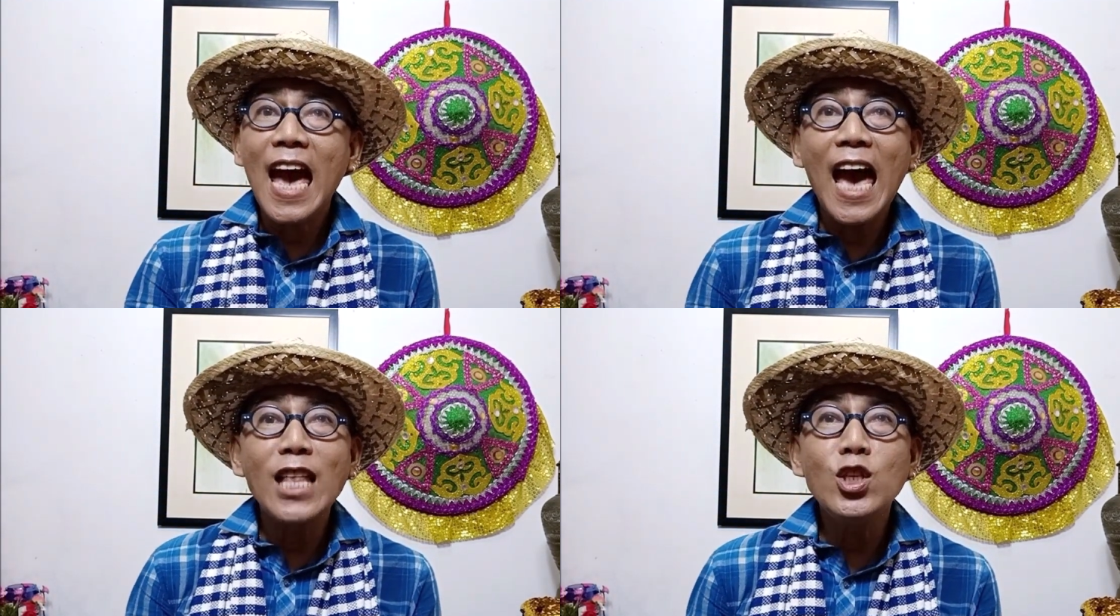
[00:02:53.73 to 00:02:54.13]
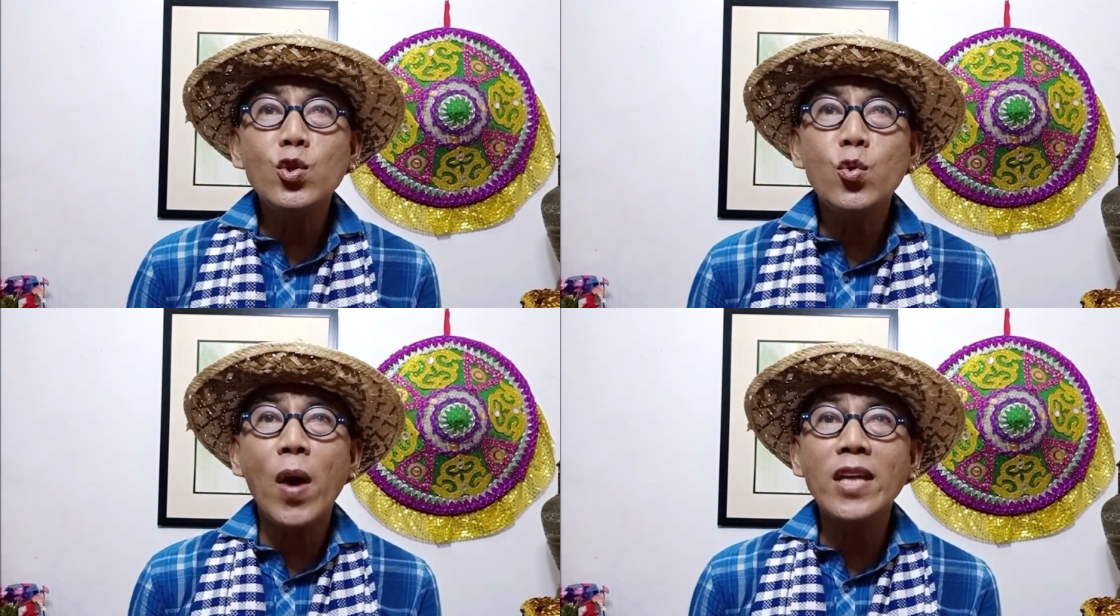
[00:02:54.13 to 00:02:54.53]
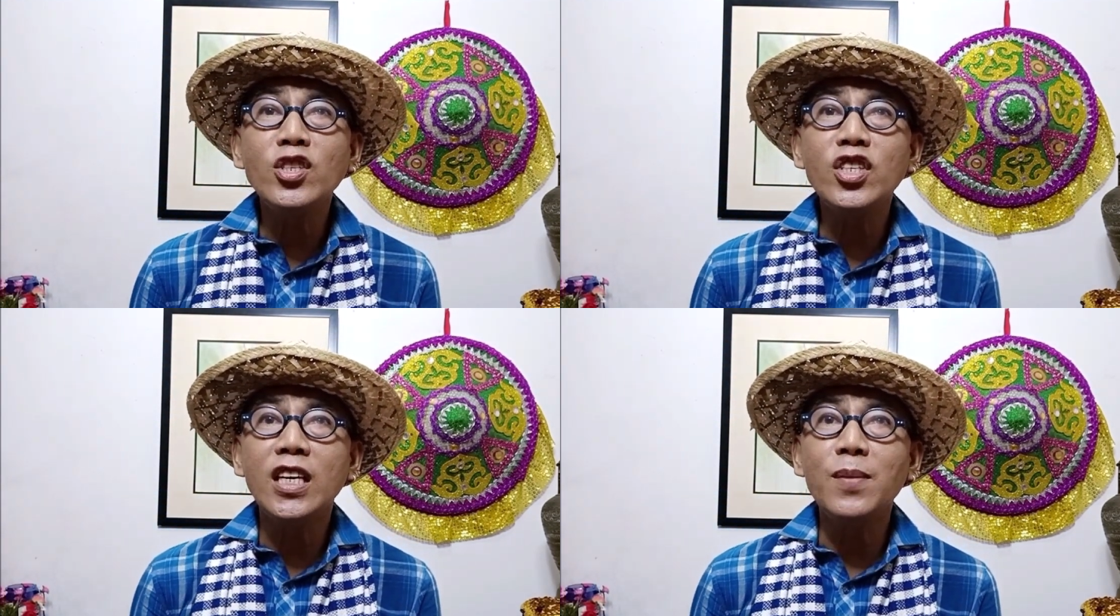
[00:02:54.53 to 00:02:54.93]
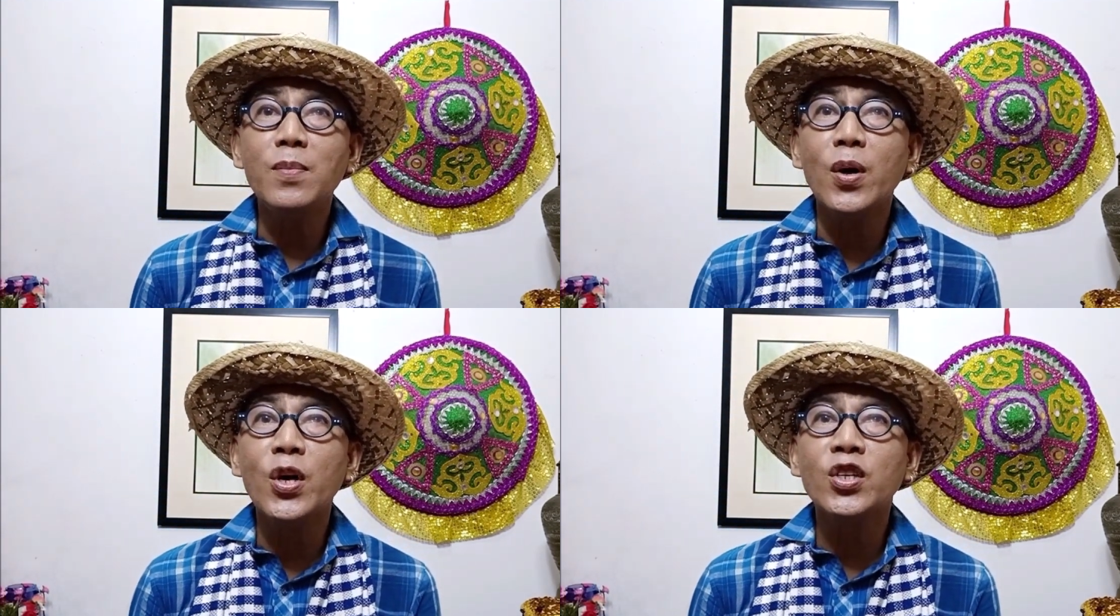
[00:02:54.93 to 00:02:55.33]
and when she
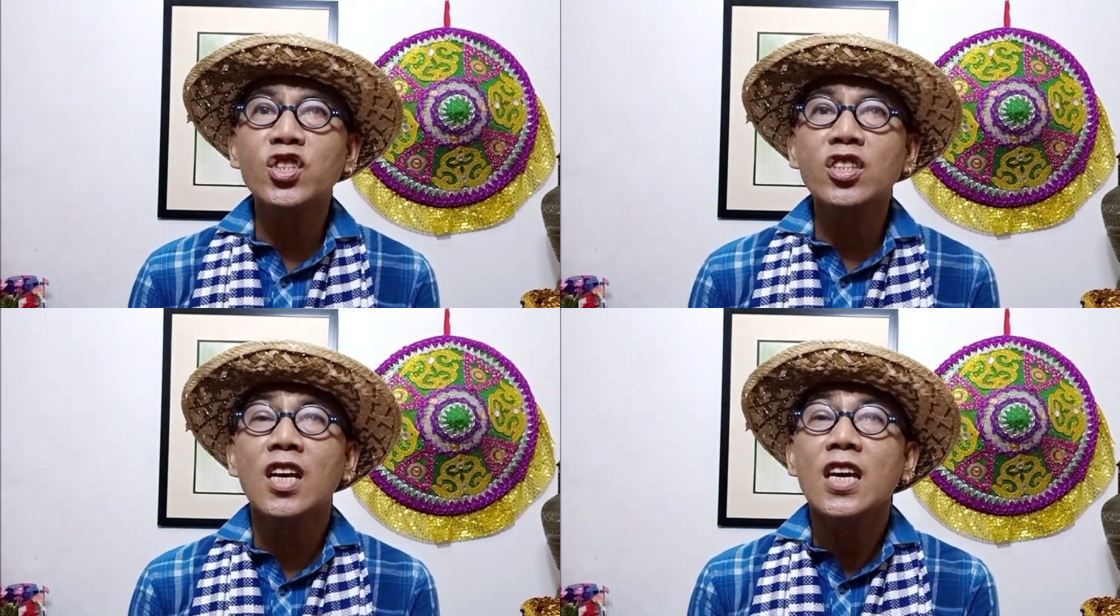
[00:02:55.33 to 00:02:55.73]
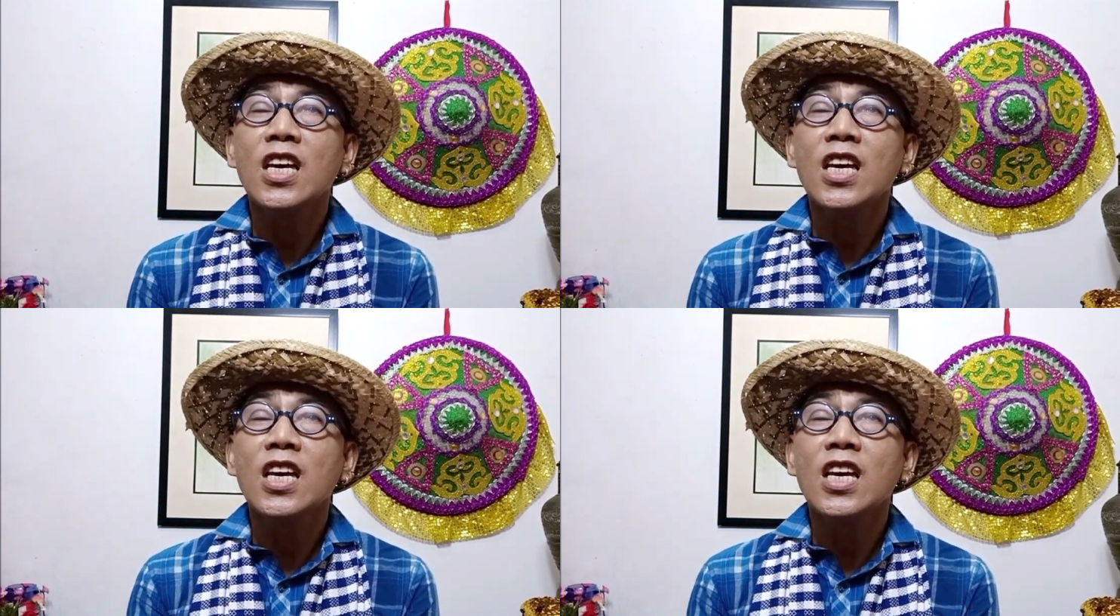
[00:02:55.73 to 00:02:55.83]
emerged,